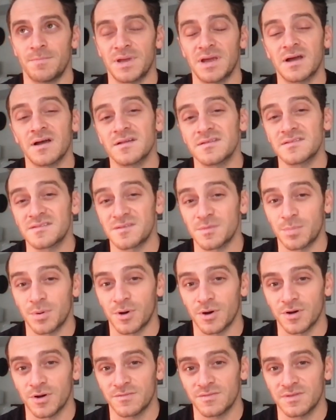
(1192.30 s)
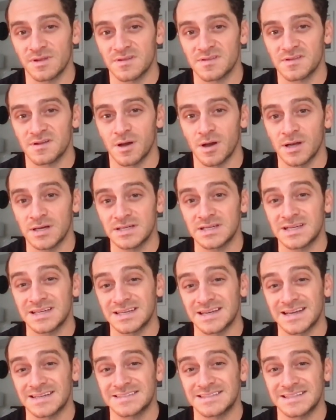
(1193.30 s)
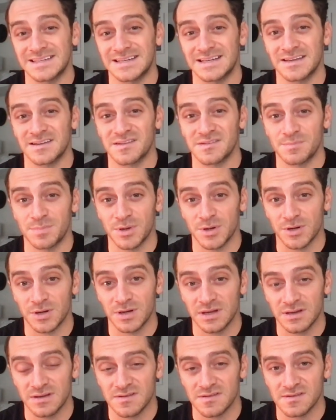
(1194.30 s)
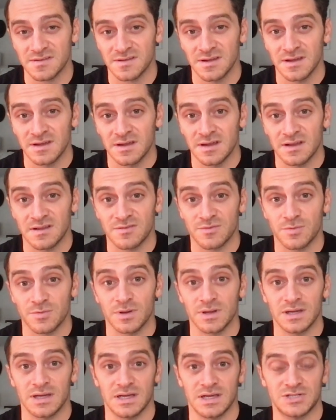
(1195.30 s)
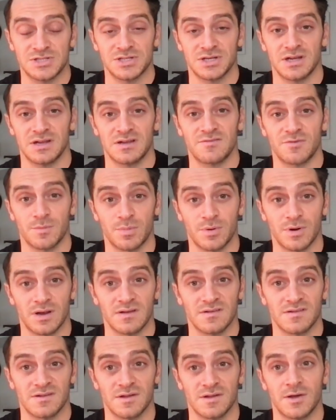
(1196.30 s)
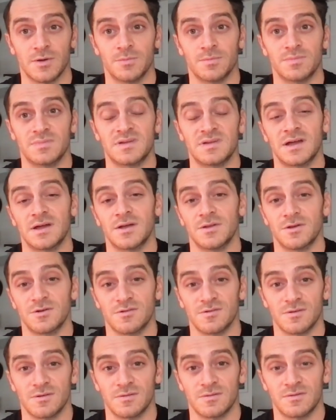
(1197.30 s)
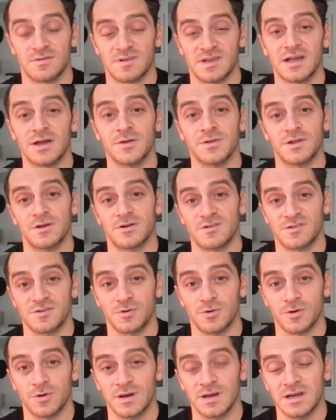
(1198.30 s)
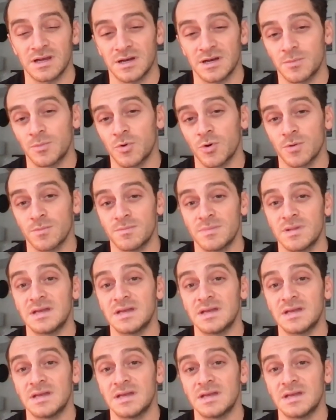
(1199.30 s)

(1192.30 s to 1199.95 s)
because it's a part of this unconnected experience, it's really a chance for brands to help tell their story in a more